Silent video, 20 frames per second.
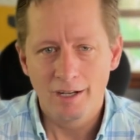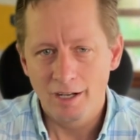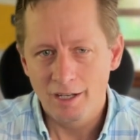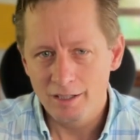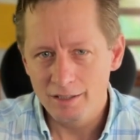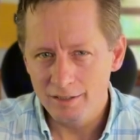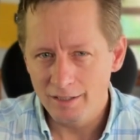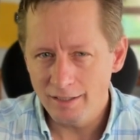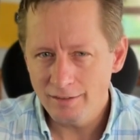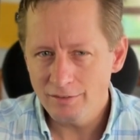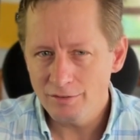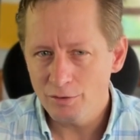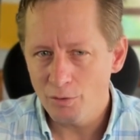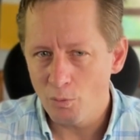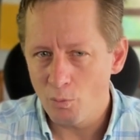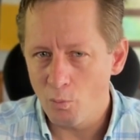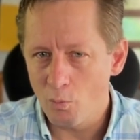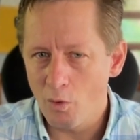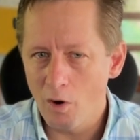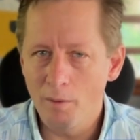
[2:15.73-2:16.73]
Let's
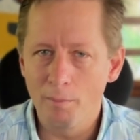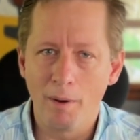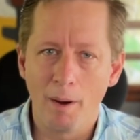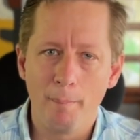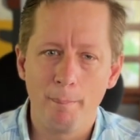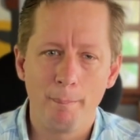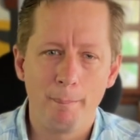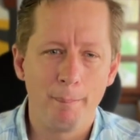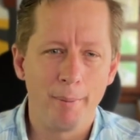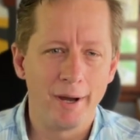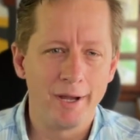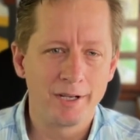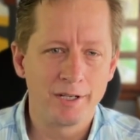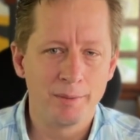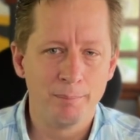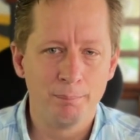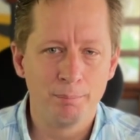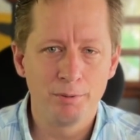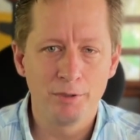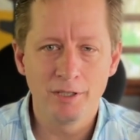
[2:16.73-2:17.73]
warm up by
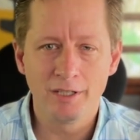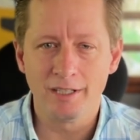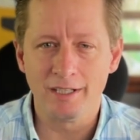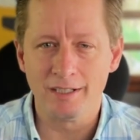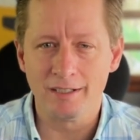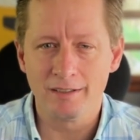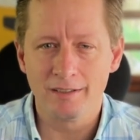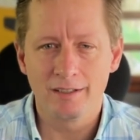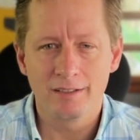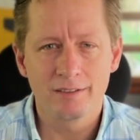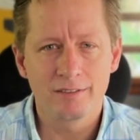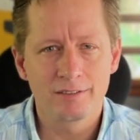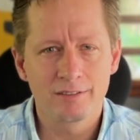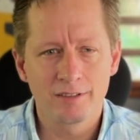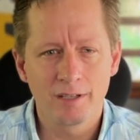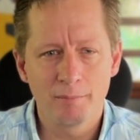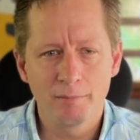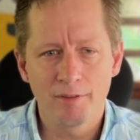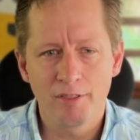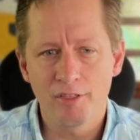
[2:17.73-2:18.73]
completing
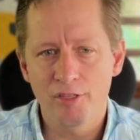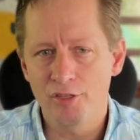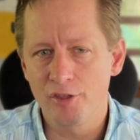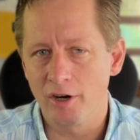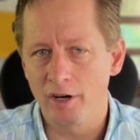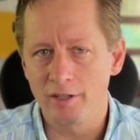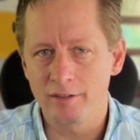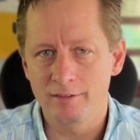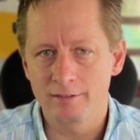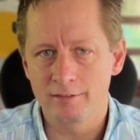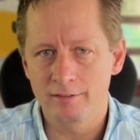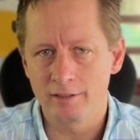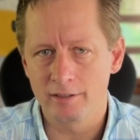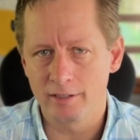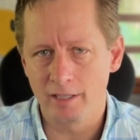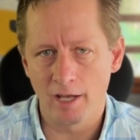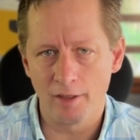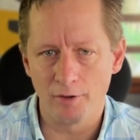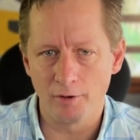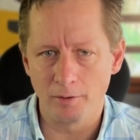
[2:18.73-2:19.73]
some of the thoughts
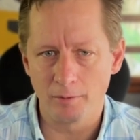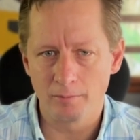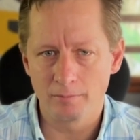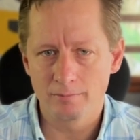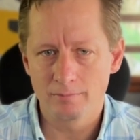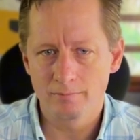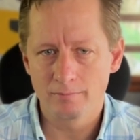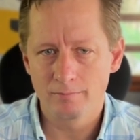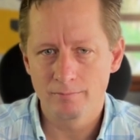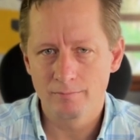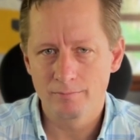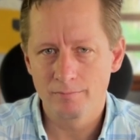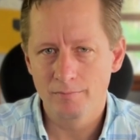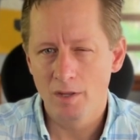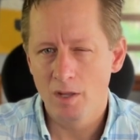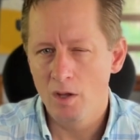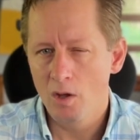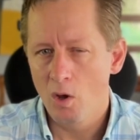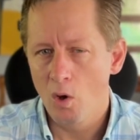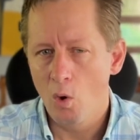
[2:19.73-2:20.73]
together.
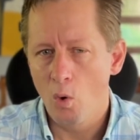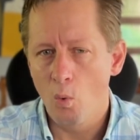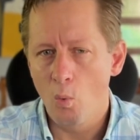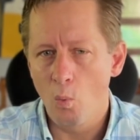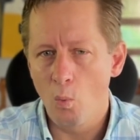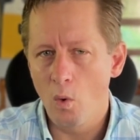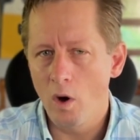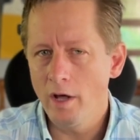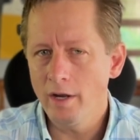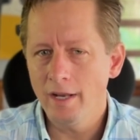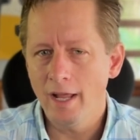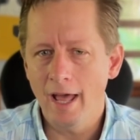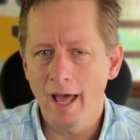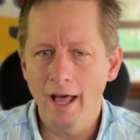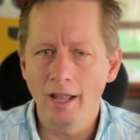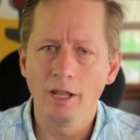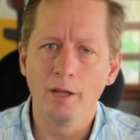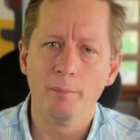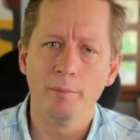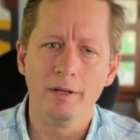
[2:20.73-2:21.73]
One
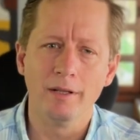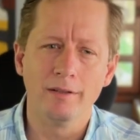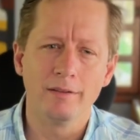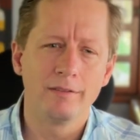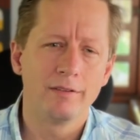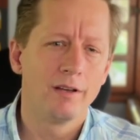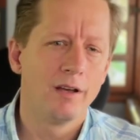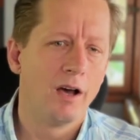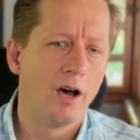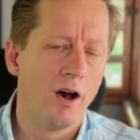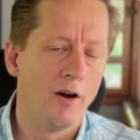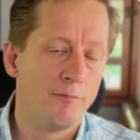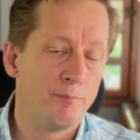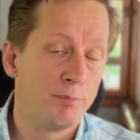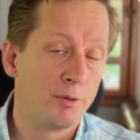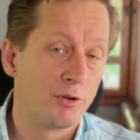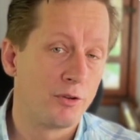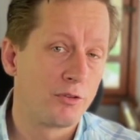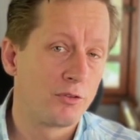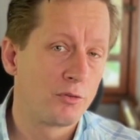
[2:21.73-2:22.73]
element of
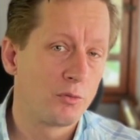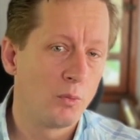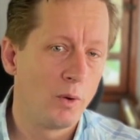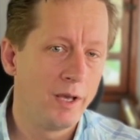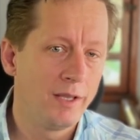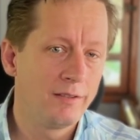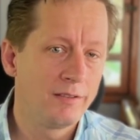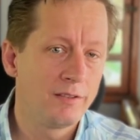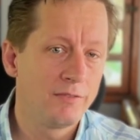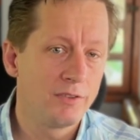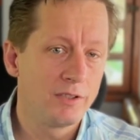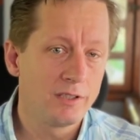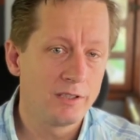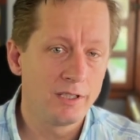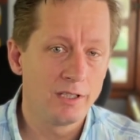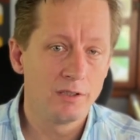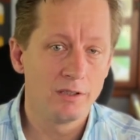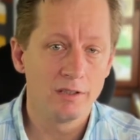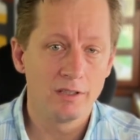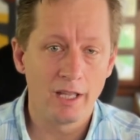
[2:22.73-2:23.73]
persuasive
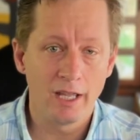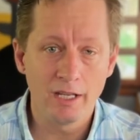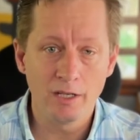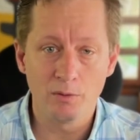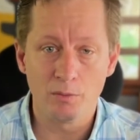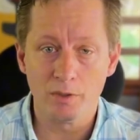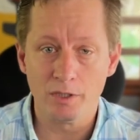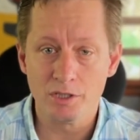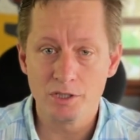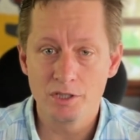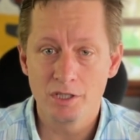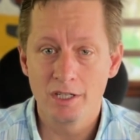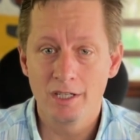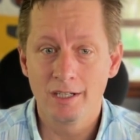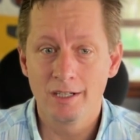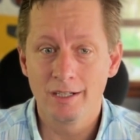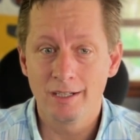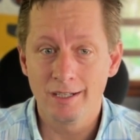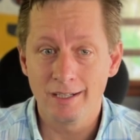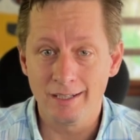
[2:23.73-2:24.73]
legal language
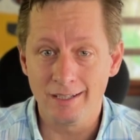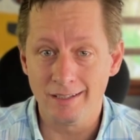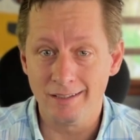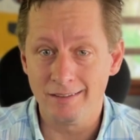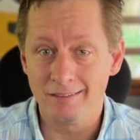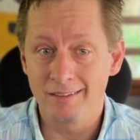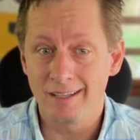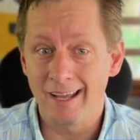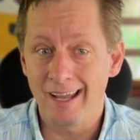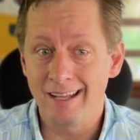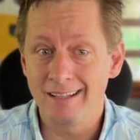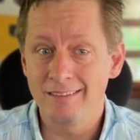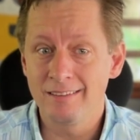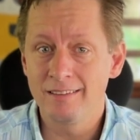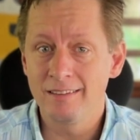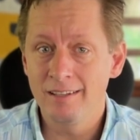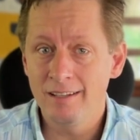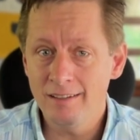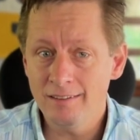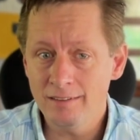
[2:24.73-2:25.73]
is
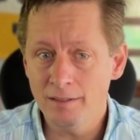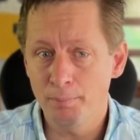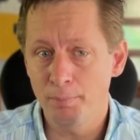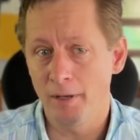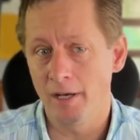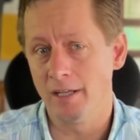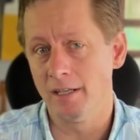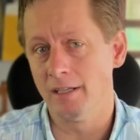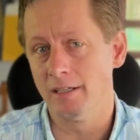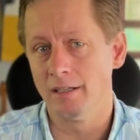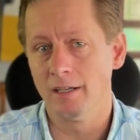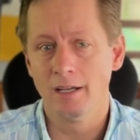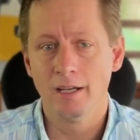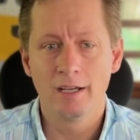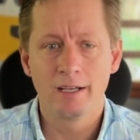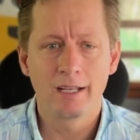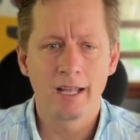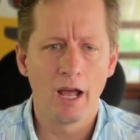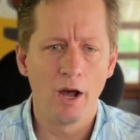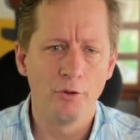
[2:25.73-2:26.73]
anticipating
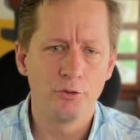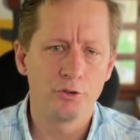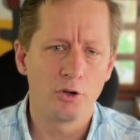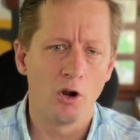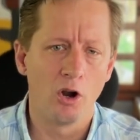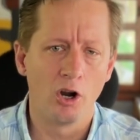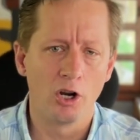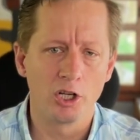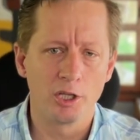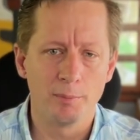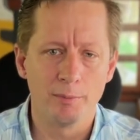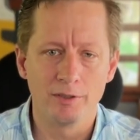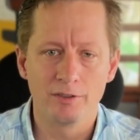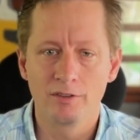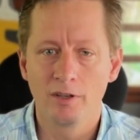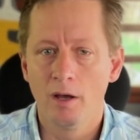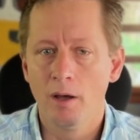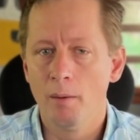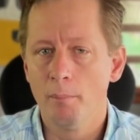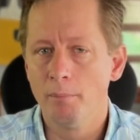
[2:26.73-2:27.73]
counterarguments
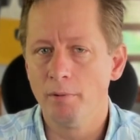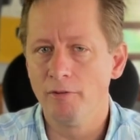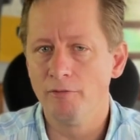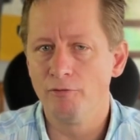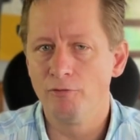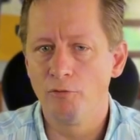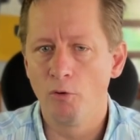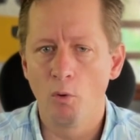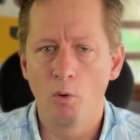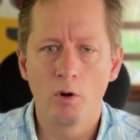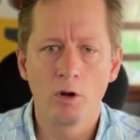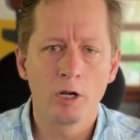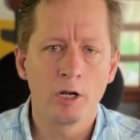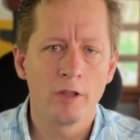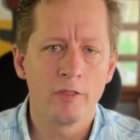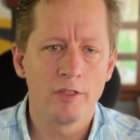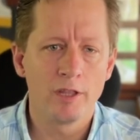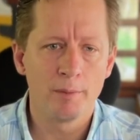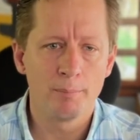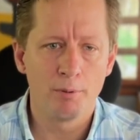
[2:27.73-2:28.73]
before
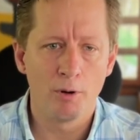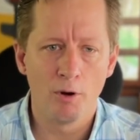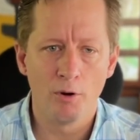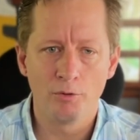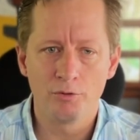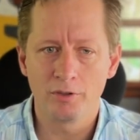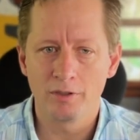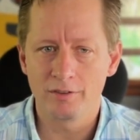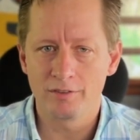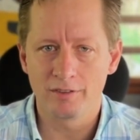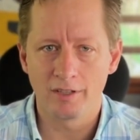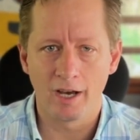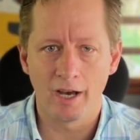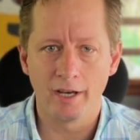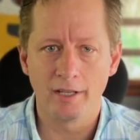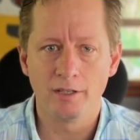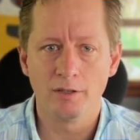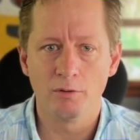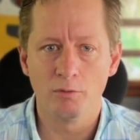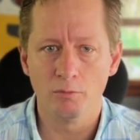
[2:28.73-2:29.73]
the opposing
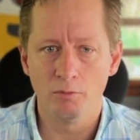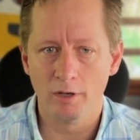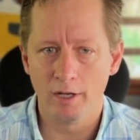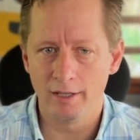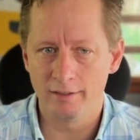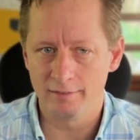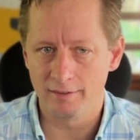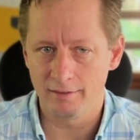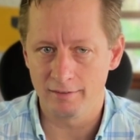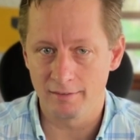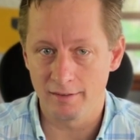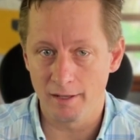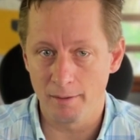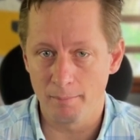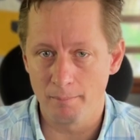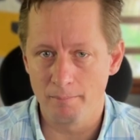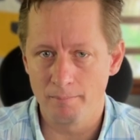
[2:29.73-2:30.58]
side raises them.